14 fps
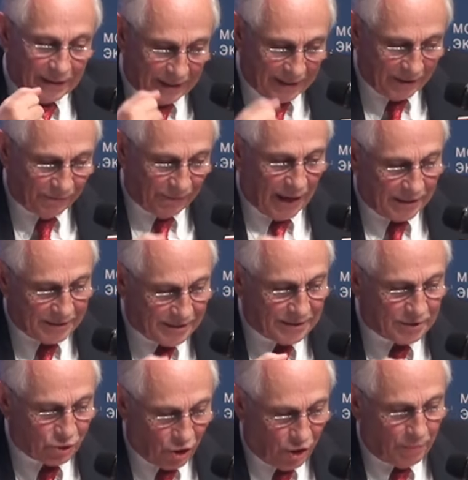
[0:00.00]
give
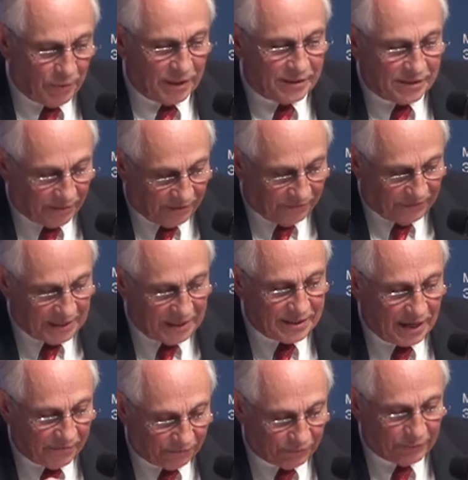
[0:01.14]
us Germans the
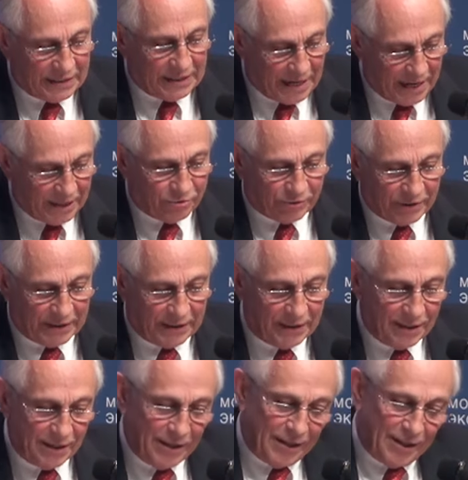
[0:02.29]
visa-free
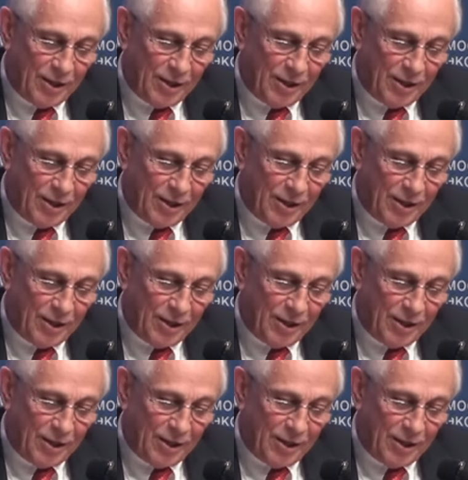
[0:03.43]
entry